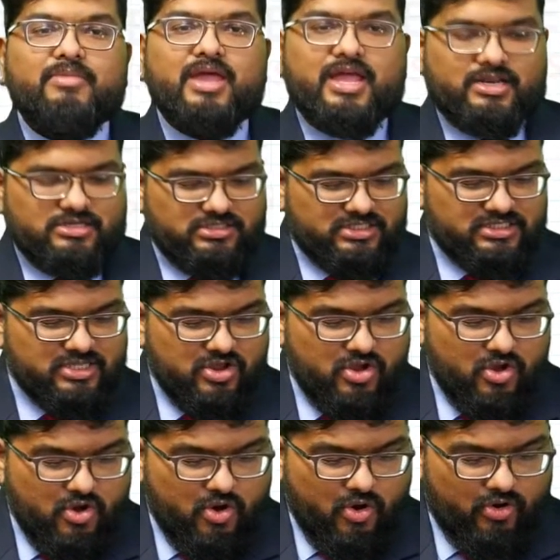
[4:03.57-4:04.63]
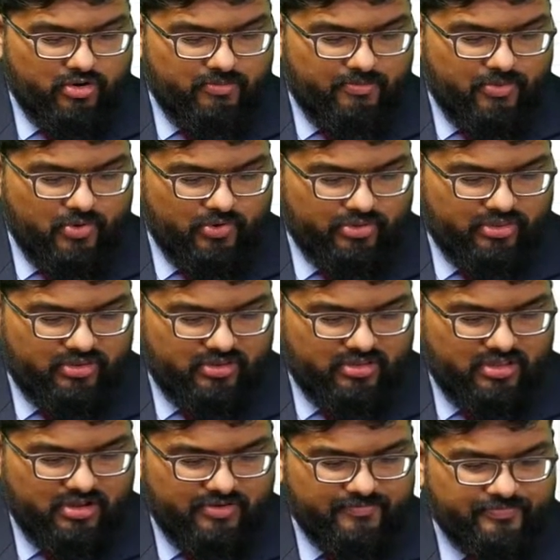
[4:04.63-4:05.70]
ends on both
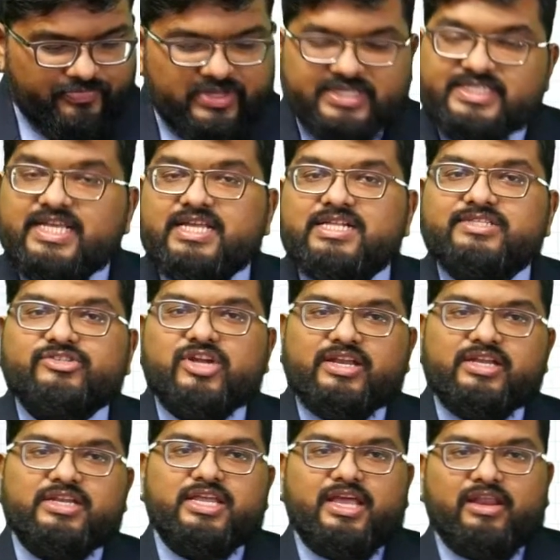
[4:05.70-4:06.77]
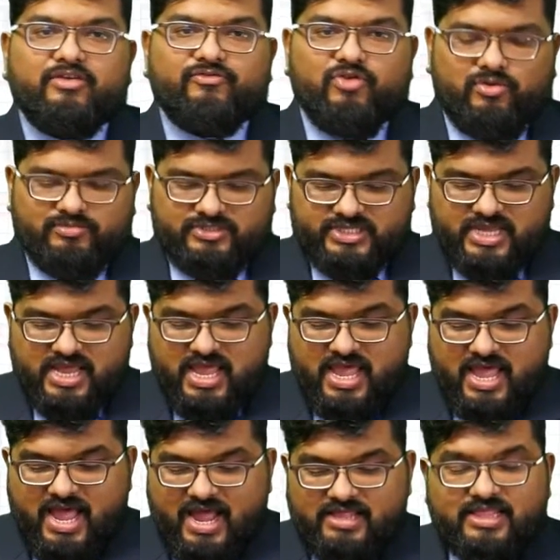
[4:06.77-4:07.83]
the single-stranded DNA forms,
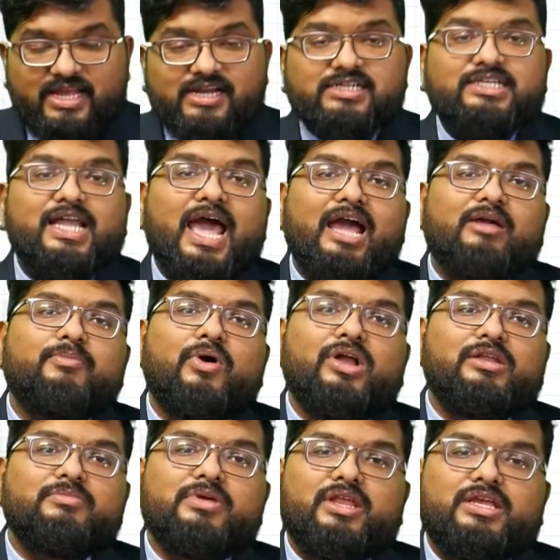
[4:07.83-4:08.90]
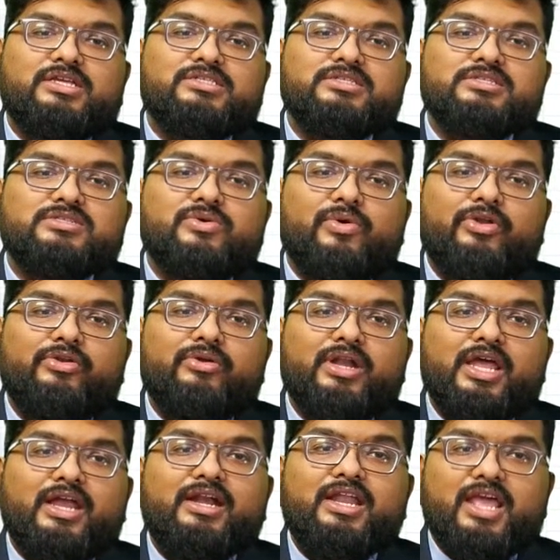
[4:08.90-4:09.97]
and then Taq polymerase is going to
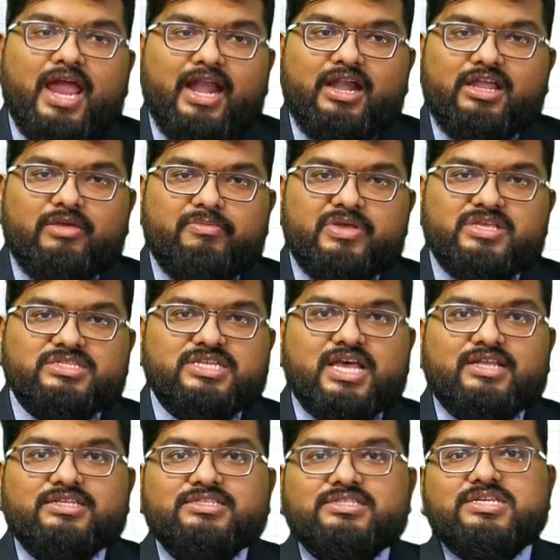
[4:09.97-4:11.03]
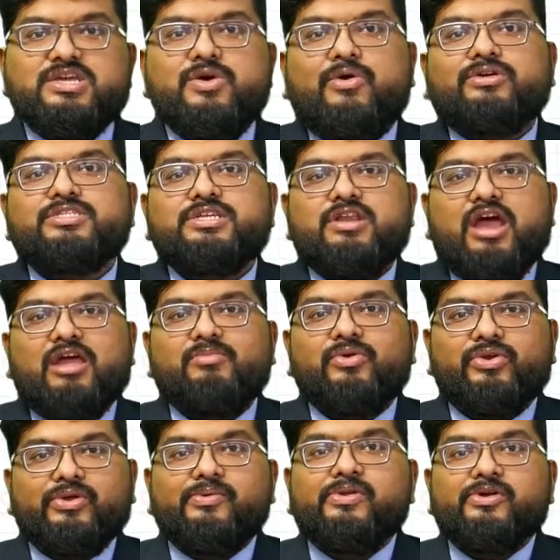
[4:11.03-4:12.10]
take DNTPs, that is
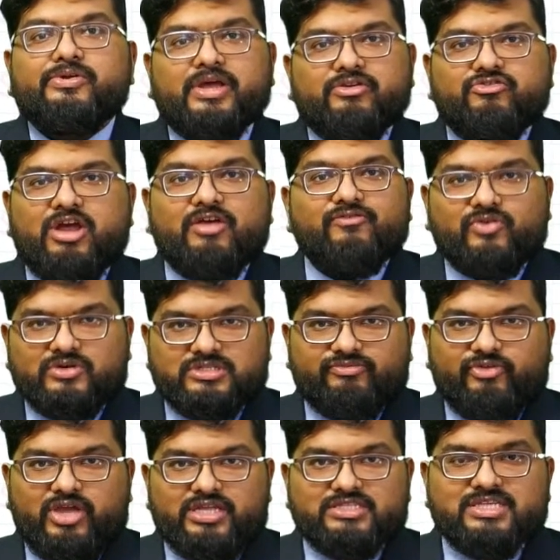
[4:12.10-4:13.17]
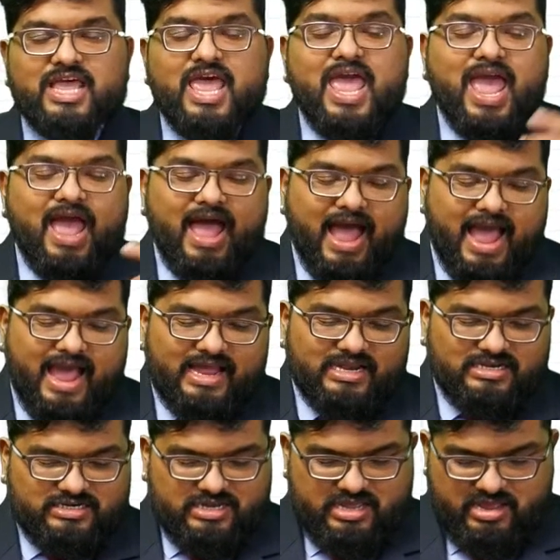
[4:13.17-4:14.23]
deoxyribonucleotide triphosphates,
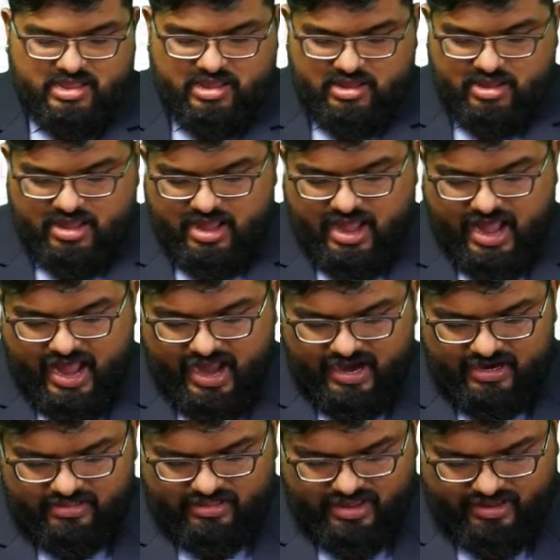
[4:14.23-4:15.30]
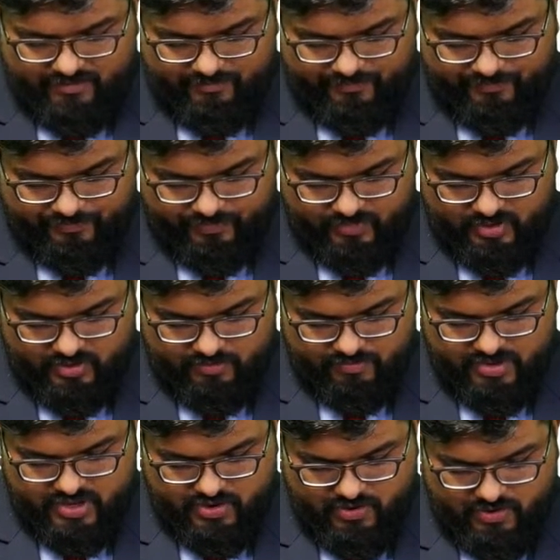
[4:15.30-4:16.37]
and add them
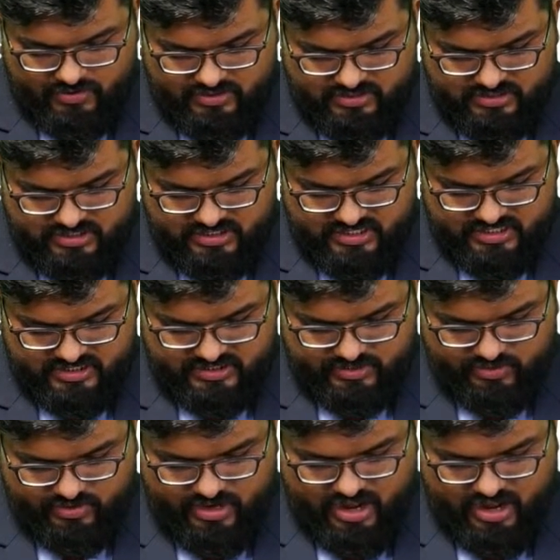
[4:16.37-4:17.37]
beyond this or